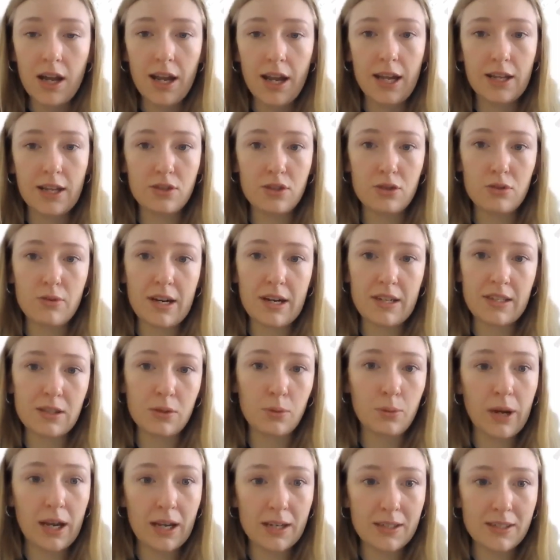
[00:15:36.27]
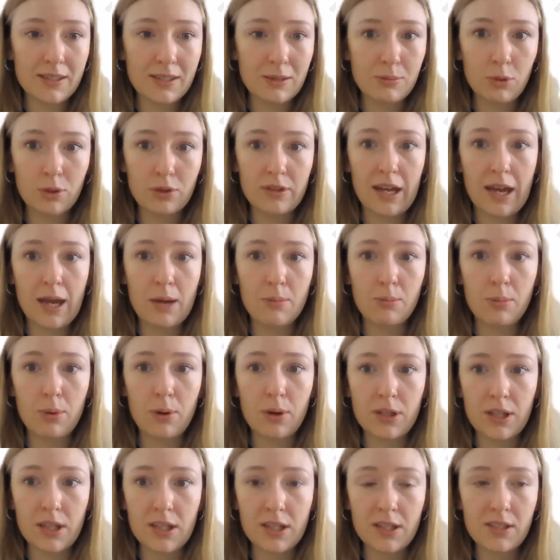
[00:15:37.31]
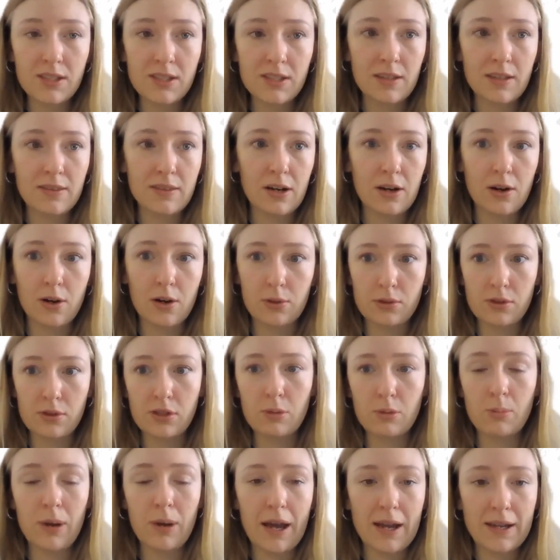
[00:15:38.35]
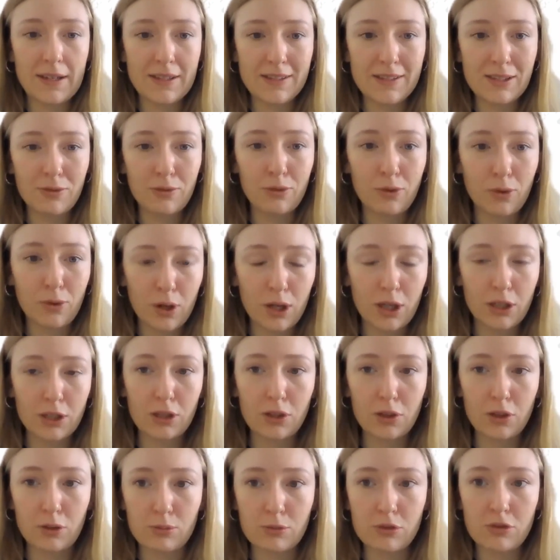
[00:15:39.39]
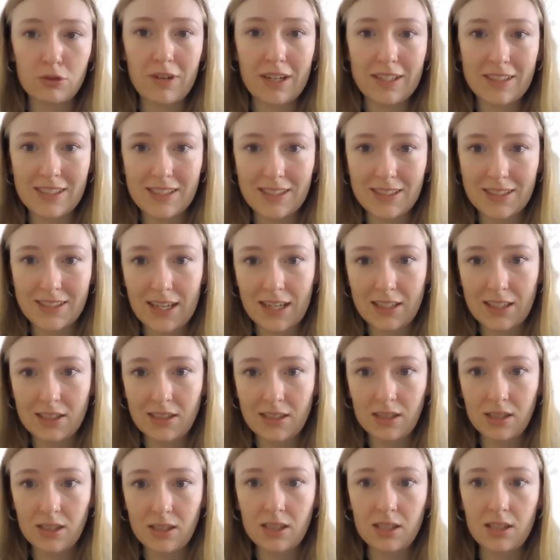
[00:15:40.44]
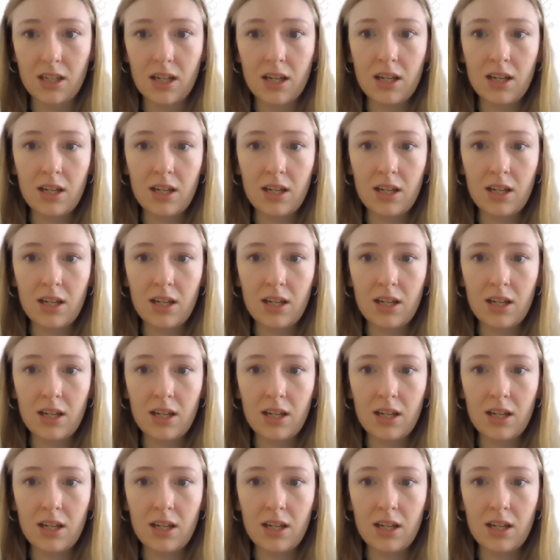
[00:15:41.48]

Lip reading: and to raise awareness among their employees and their own suppliers for human rights standards.